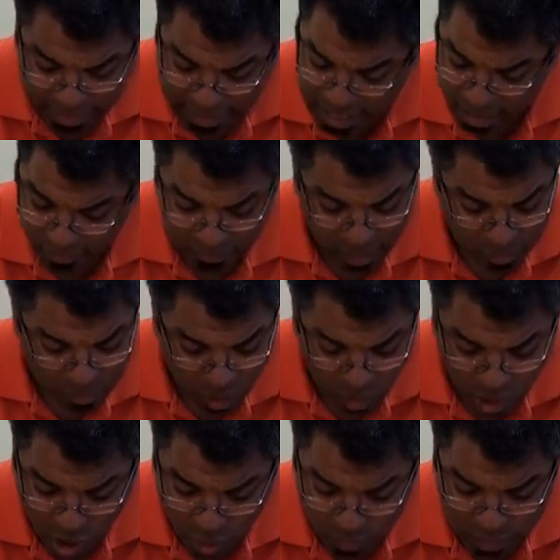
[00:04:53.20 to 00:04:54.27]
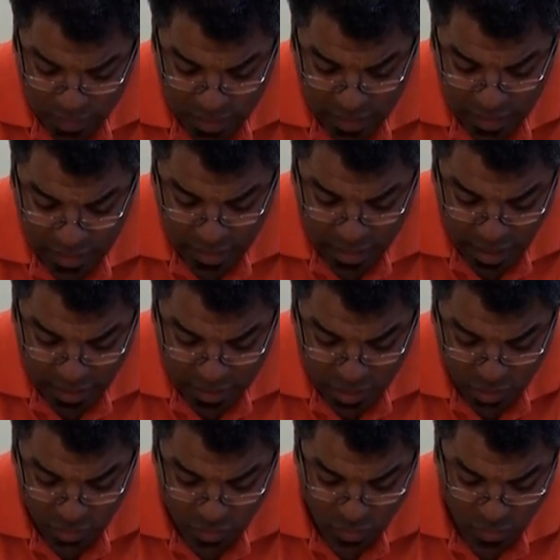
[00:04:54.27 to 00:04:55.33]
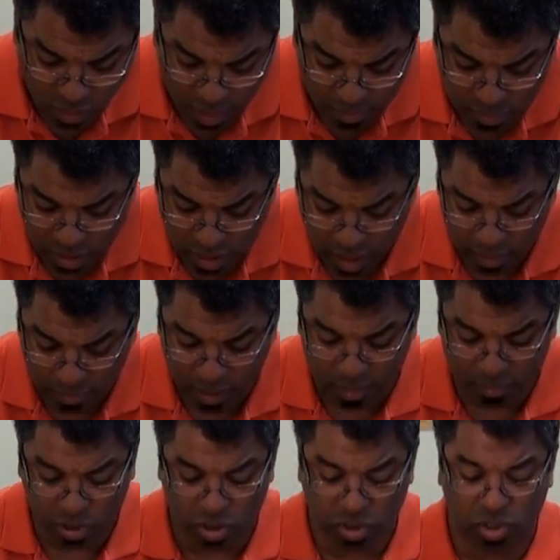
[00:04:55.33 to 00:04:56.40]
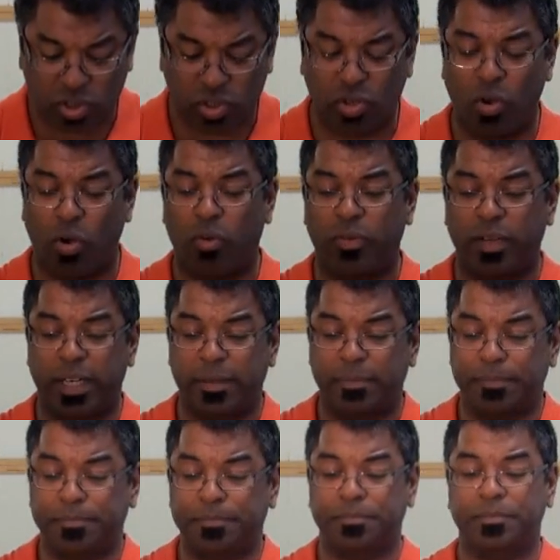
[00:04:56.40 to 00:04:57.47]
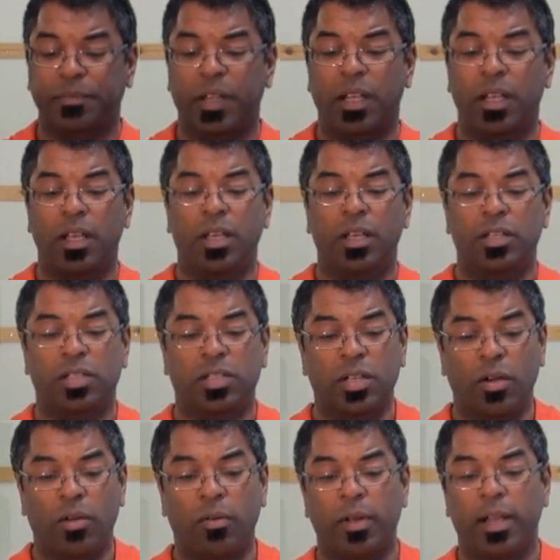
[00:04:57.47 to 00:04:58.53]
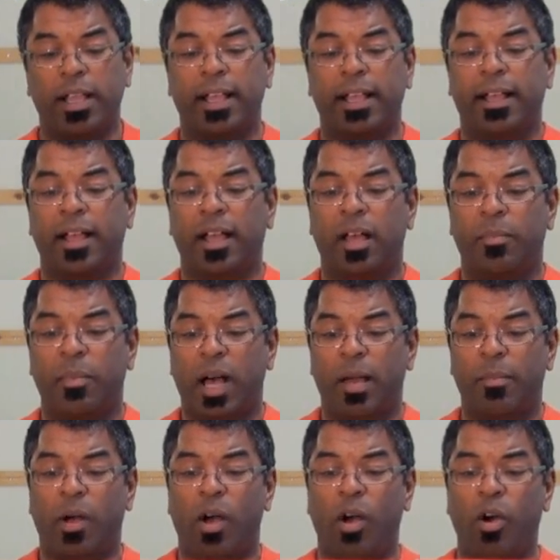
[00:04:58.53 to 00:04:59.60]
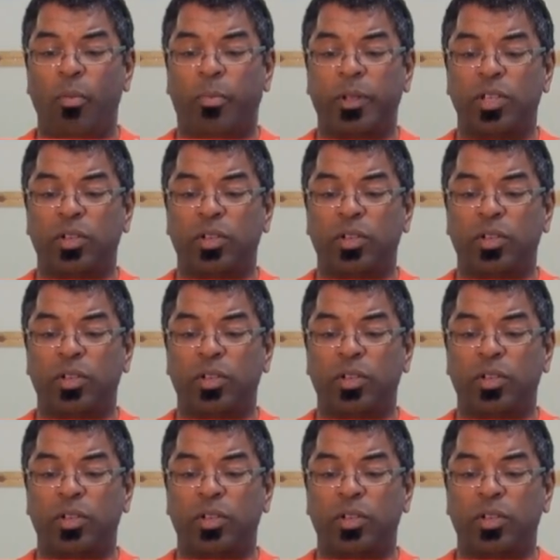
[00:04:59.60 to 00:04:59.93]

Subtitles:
careful. I'm not cutting through. I'm just scoring it. So I'm hoping